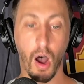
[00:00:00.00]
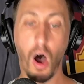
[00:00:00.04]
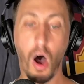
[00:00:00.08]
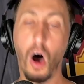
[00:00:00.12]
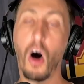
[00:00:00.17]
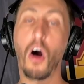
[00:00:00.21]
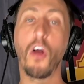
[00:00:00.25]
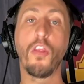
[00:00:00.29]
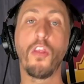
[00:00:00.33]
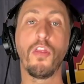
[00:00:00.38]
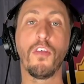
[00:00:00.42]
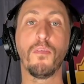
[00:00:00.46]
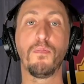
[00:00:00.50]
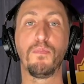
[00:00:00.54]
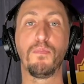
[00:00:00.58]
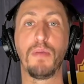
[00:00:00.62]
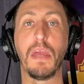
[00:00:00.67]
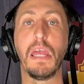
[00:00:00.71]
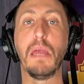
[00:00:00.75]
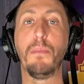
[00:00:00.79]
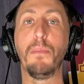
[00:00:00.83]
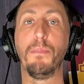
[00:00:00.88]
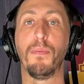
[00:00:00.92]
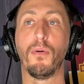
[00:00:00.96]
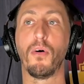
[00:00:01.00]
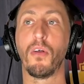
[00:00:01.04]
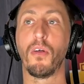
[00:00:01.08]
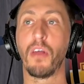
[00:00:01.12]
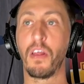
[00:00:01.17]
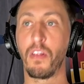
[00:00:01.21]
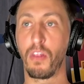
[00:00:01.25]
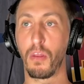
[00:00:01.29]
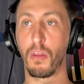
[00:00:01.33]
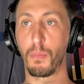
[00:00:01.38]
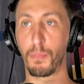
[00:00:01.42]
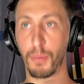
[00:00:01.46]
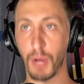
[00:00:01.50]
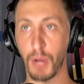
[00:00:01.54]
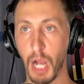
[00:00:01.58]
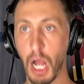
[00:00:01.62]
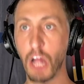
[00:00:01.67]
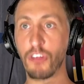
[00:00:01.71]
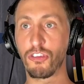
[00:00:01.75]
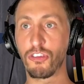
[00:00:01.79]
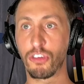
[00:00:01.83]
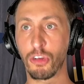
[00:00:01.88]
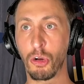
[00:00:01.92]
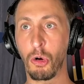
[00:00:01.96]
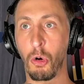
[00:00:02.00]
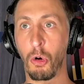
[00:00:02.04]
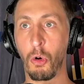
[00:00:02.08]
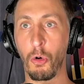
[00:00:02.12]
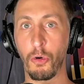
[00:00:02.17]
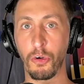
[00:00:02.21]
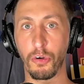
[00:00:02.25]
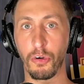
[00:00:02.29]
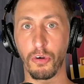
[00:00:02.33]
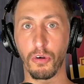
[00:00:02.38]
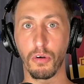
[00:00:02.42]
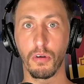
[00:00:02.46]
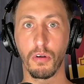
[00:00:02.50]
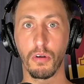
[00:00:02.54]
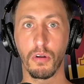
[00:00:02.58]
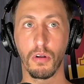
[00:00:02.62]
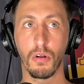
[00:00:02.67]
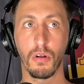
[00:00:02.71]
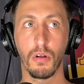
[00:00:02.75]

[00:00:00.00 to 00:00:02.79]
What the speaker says: all the people in LeBron's corner